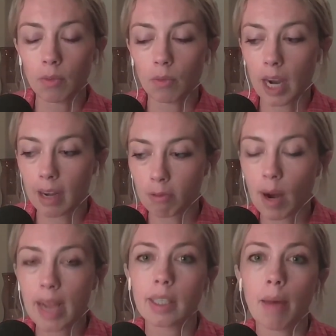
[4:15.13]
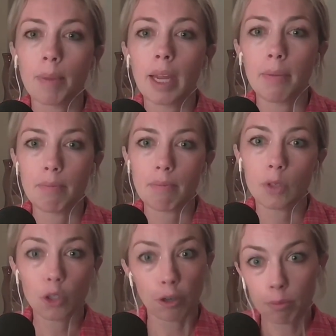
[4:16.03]
kind of rise up and
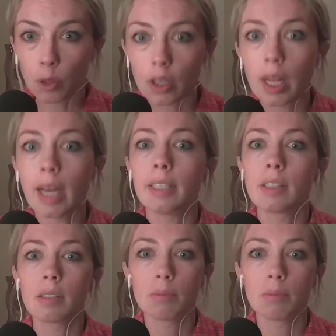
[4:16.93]
serve more clients